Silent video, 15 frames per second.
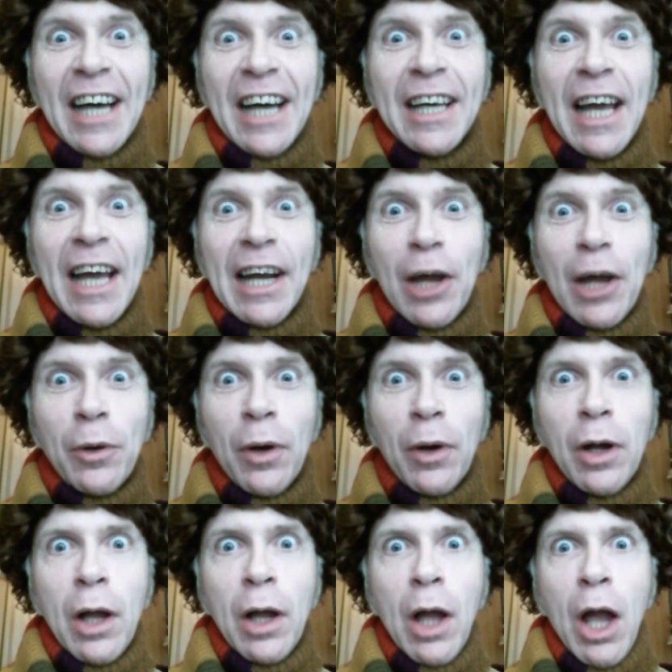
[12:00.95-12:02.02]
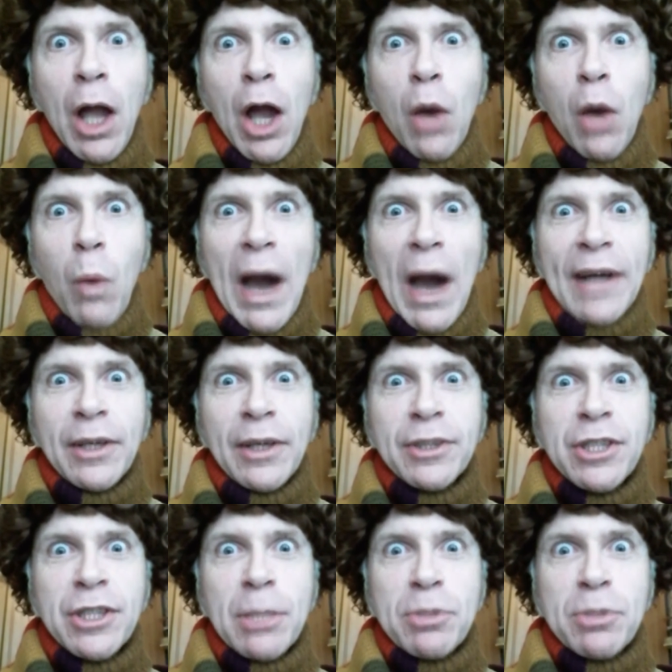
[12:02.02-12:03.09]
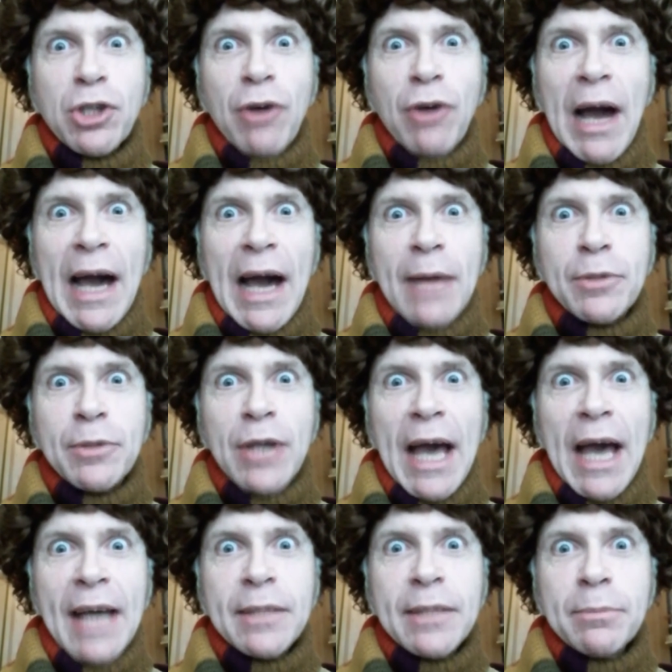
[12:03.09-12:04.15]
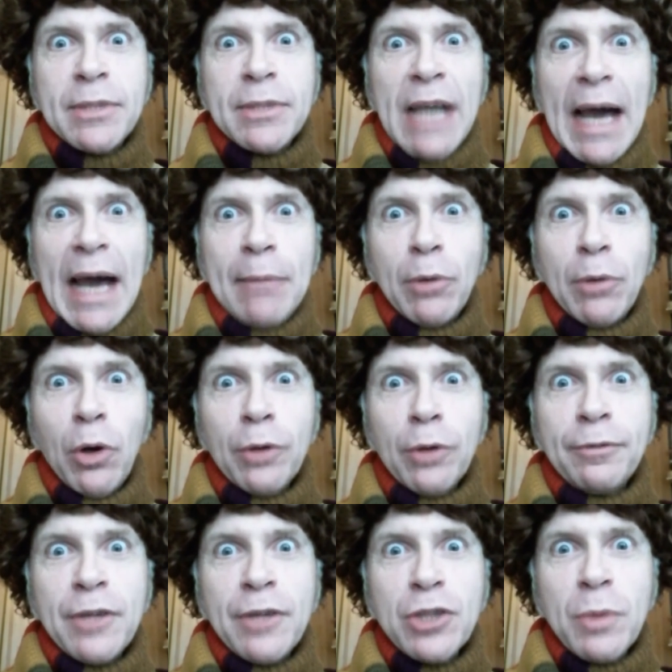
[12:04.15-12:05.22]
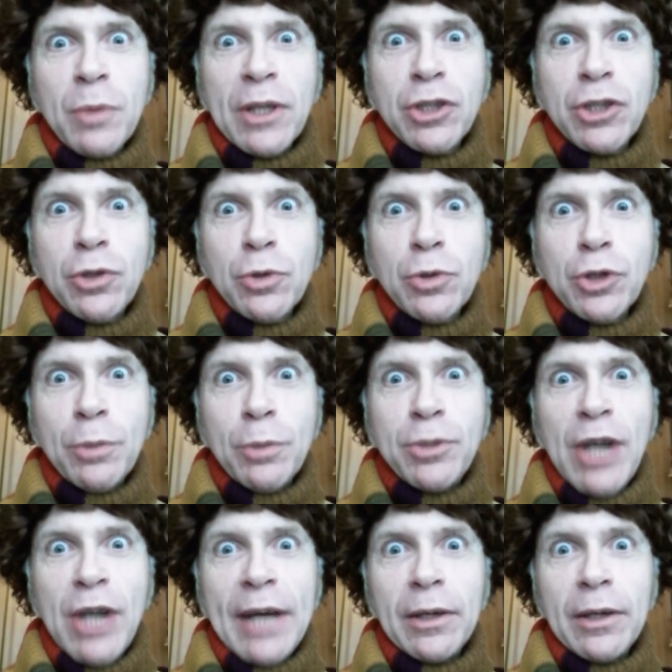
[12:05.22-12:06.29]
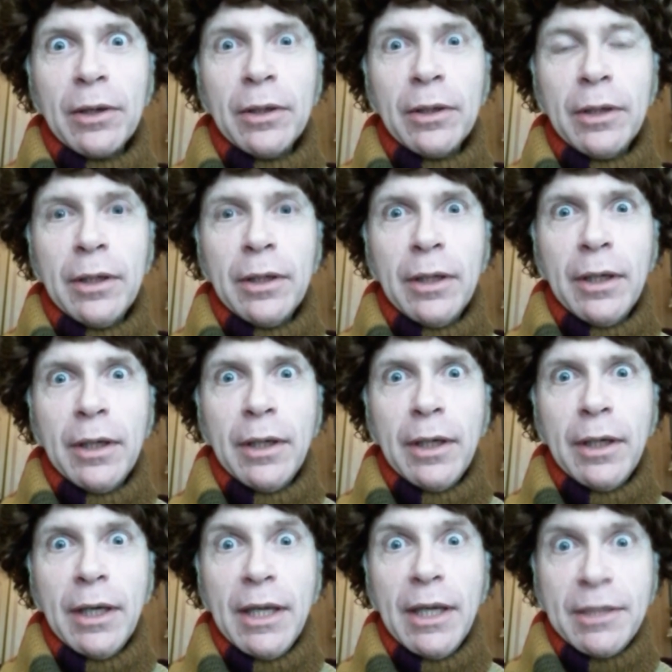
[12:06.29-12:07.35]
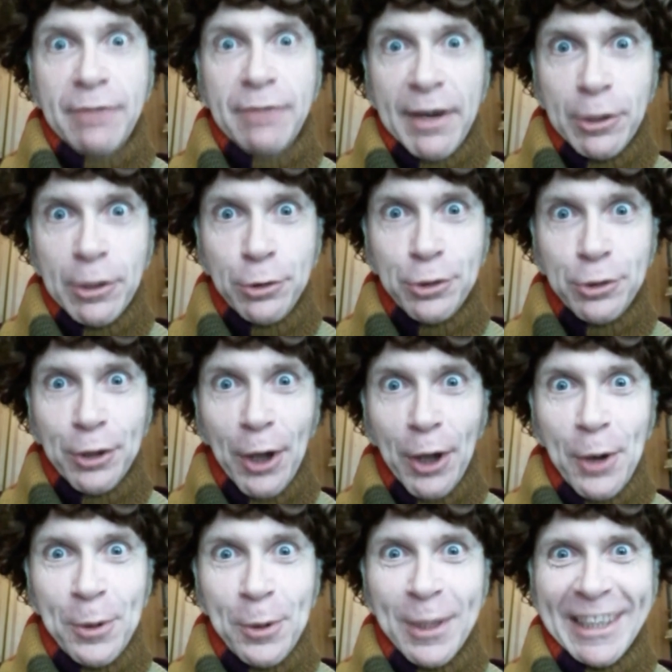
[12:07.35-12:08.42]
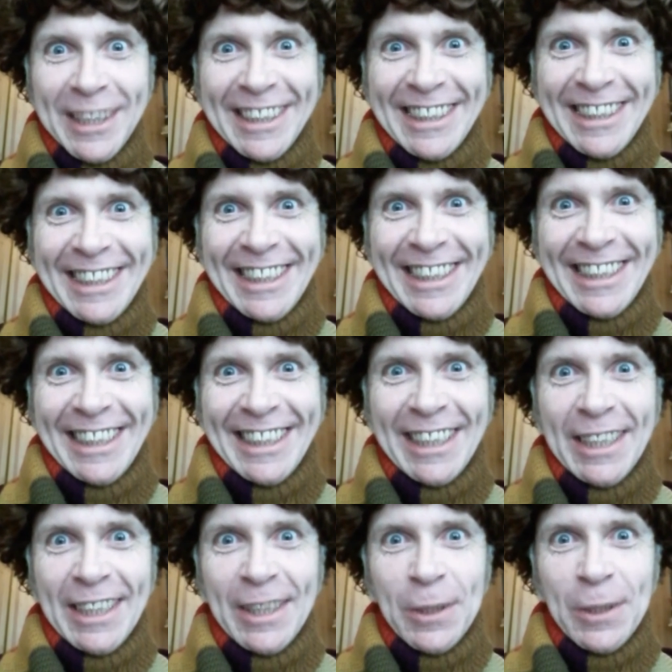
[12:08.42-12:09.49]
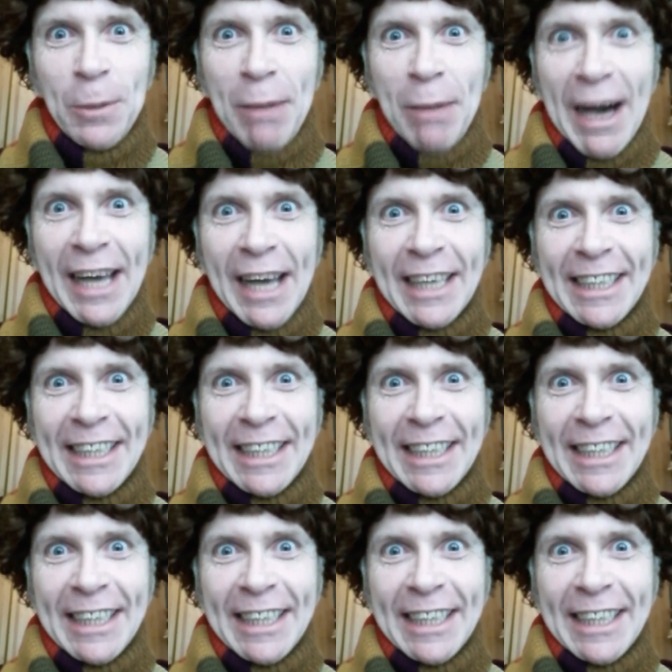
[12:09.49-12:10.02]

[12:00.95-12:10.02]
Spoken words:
hello. Why not subscribe to Adam Time Lord Fishwick's YouTube channel? It's very good, you know. Goodbye.